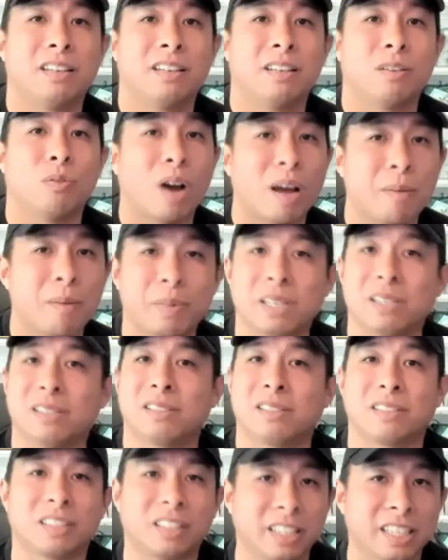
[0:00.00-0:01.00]

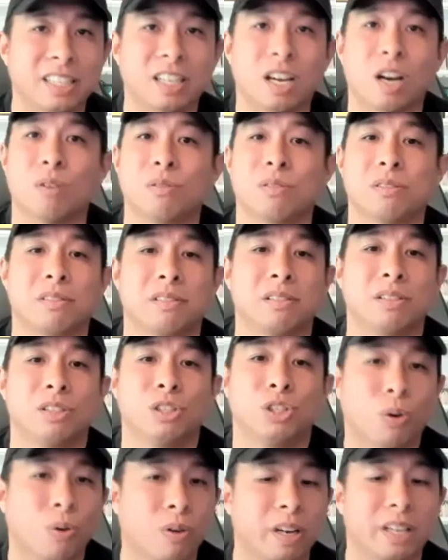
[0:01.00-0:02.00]
Webbies, Clio's,
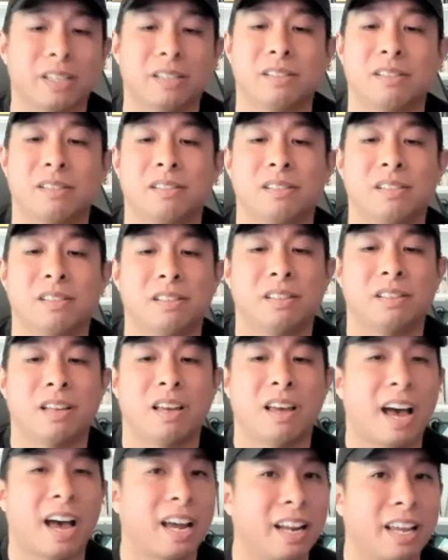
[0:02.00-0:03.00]
Shorties,
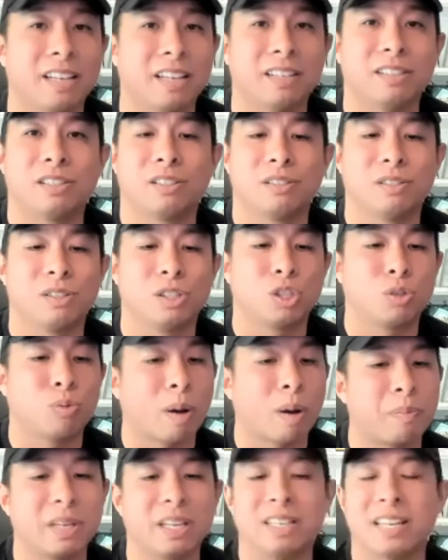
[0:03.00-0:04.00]
Ad Age
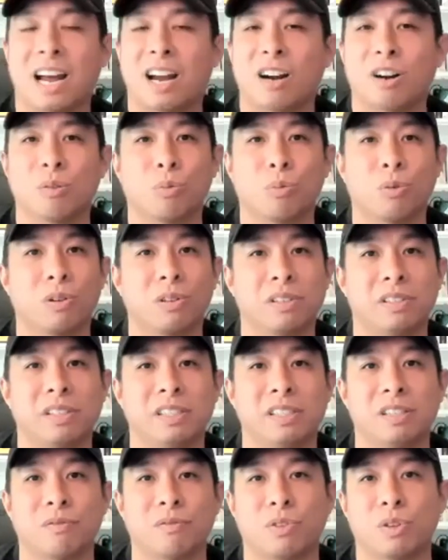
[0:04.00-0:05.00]
swept the entire award
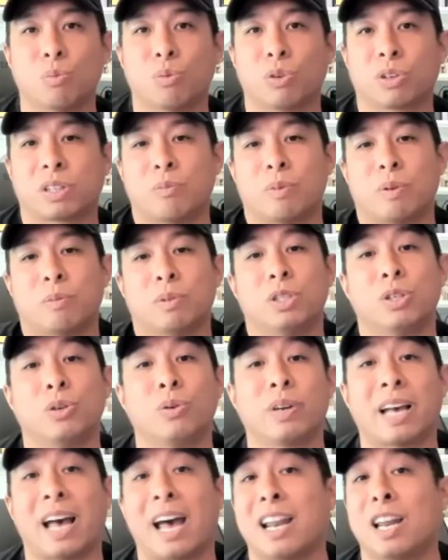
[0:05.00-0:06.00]
season for the work that we were
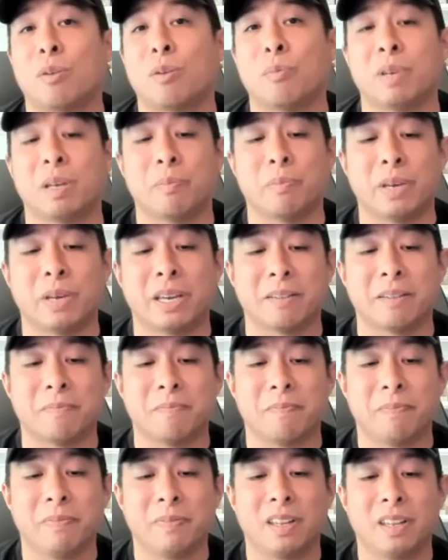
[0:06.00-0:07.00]
doing at Airbnb.
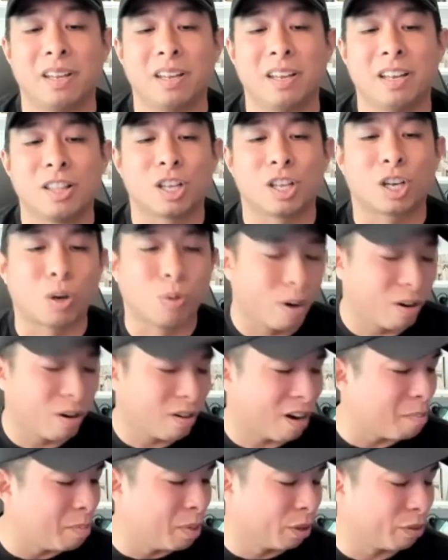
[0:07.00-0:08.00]
The career
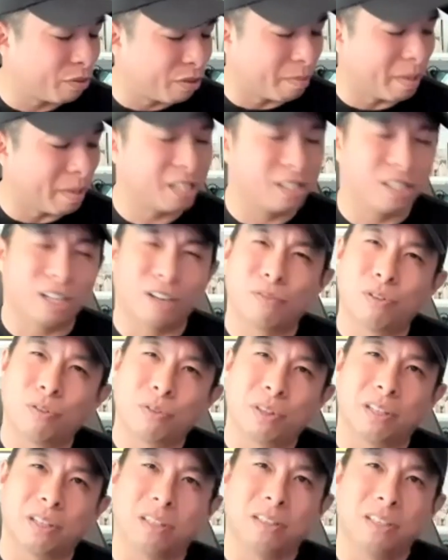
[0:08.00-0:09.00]
I built for myself
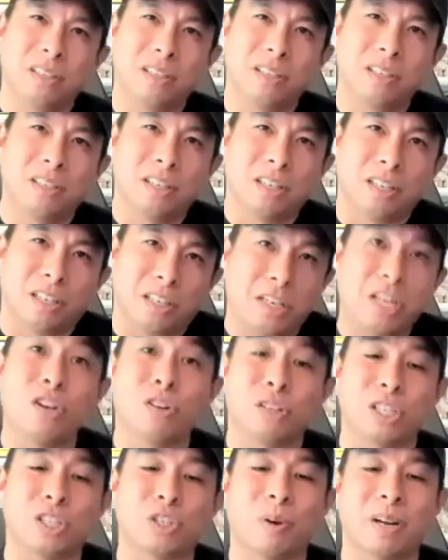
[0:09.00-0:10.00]
over the
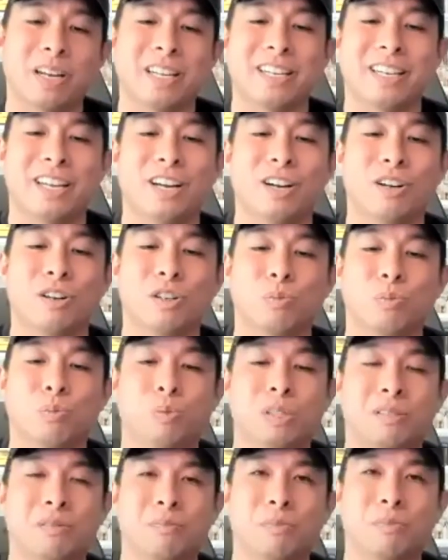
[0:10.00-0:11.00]
nearly 20 years
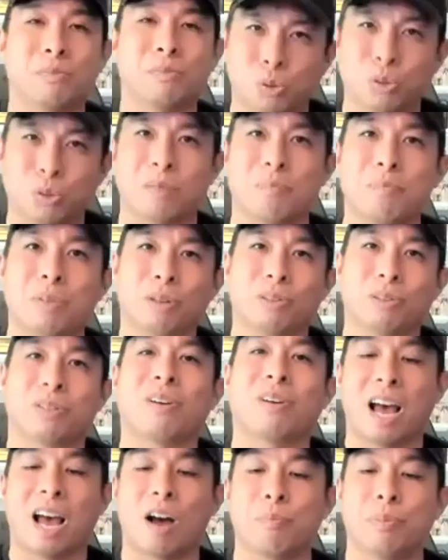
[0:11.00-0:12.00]
was truly built
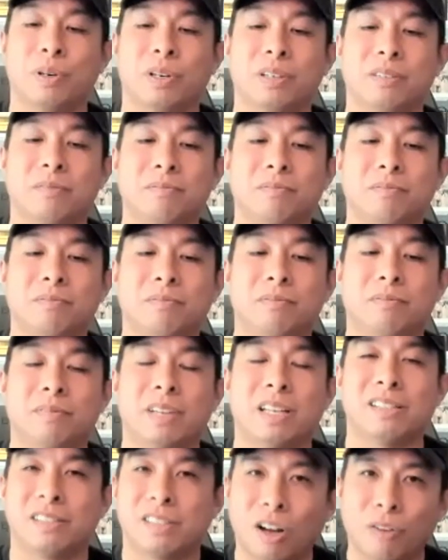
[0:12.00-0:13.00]
on output,
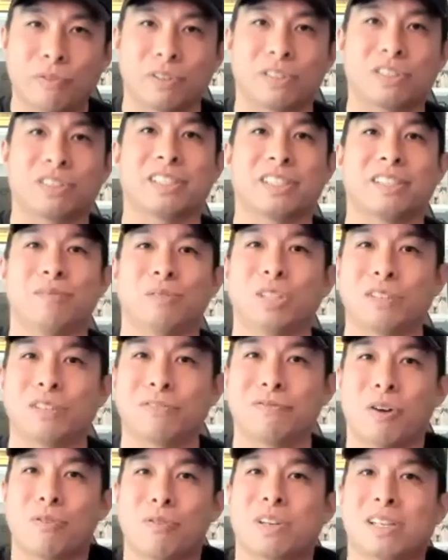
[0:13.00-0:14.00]
and selfishly really
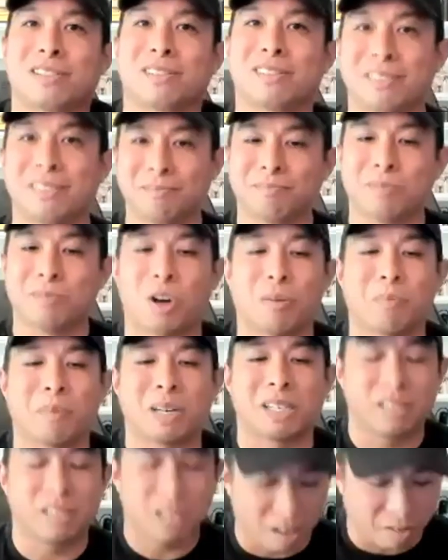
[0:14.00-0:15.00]
focused on
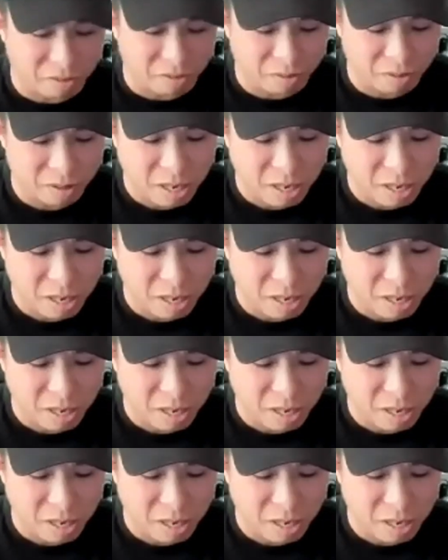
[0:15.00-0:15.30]
myself.